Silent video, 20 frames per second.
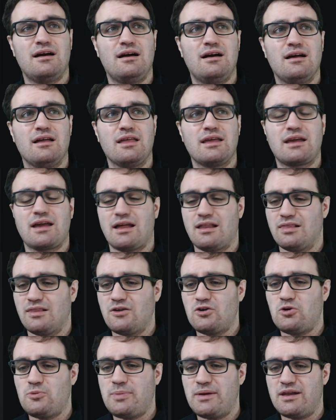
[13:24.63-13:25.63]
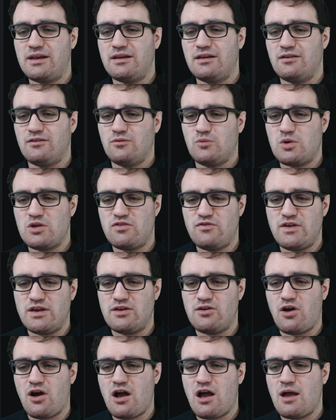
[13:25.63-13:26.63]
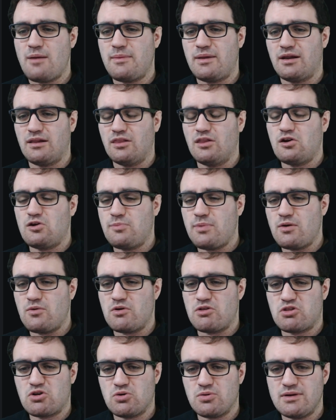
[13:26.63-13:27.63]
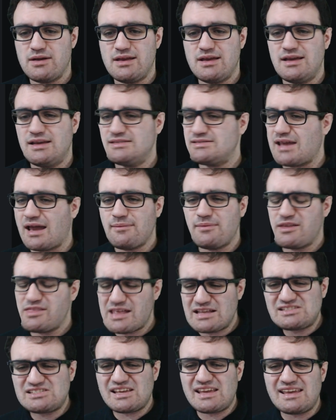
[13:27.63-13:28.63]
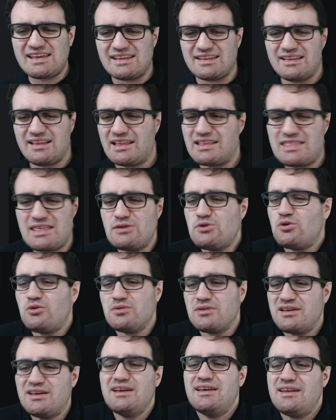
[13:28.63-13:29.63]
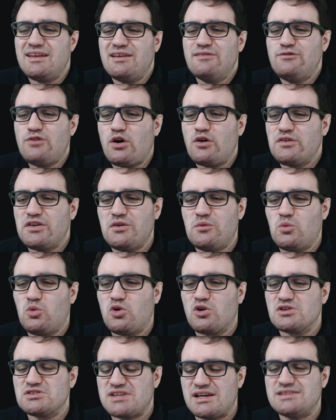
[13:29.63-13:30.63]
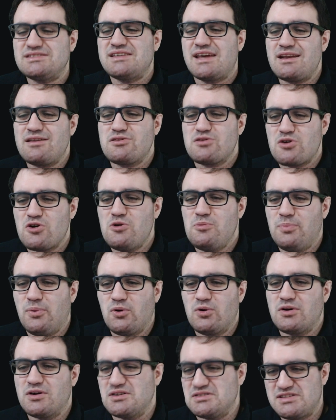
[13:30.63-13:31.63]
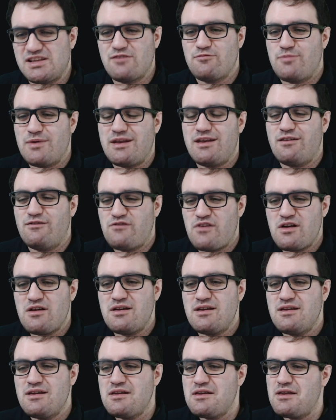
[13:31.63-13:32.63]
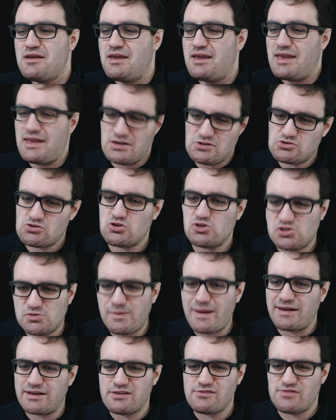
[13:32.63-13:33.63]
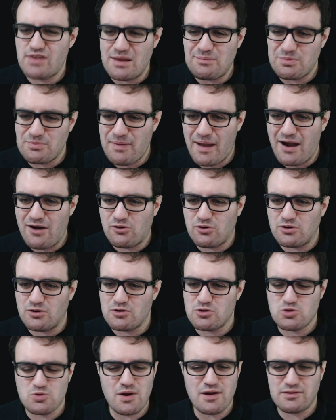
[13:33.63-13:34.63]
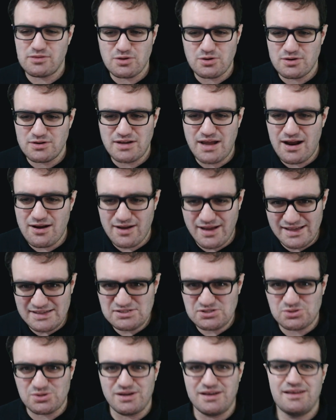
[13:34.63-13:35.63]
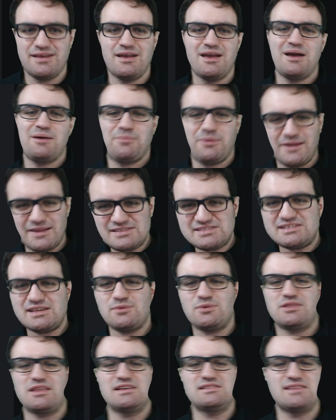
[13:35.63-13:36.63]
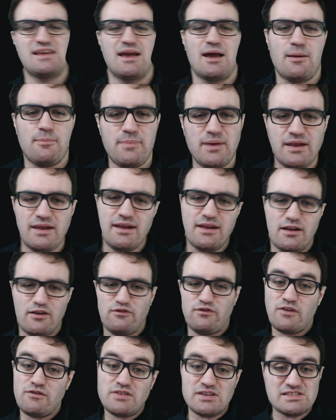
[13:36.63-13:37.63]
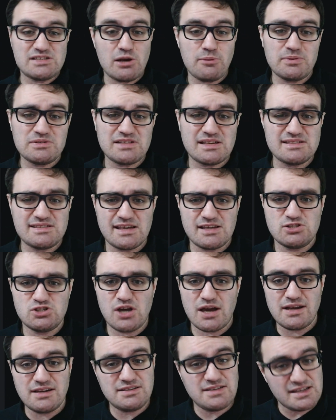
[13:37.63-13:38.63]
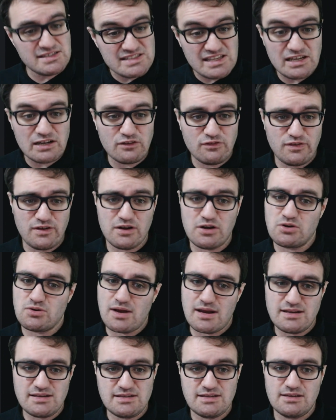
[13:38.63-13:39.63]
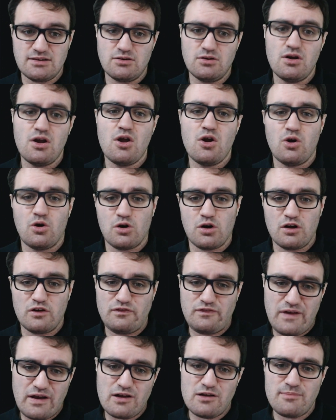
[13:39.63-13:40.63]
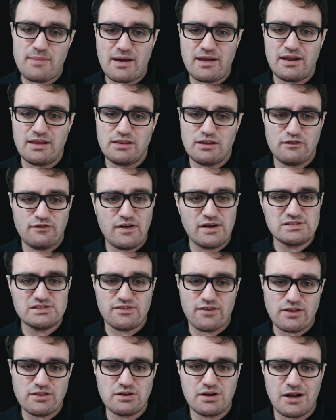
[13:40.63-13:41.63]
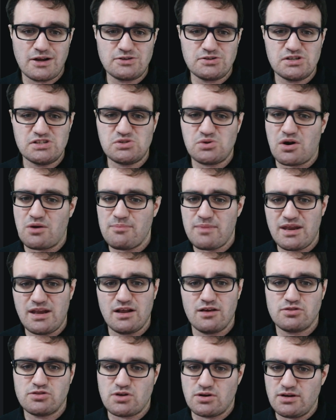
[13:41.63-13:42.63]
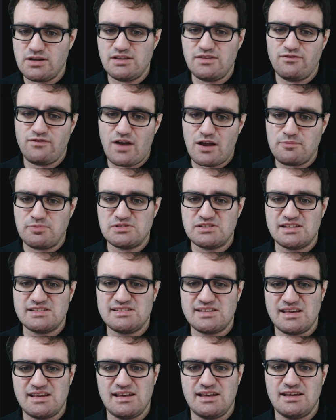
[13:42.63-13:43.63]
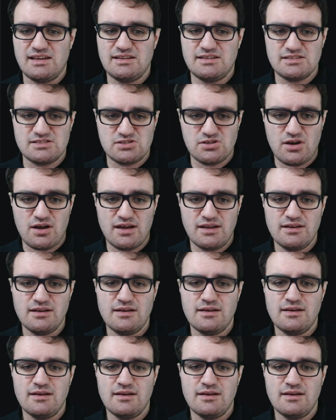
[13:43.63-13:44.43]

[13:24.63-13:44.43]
a little bit with Vietnam and a little bit with Korea. I mean, that's it. Like, they don't get involved in wars outside of their own borders. They've been a very introspective type of power throughout their entire history. But let's see what they say. A median of 57% say China doesn't interfere a great deal or a fair amount in the affairs of other countries, while a median of 35% say it does not.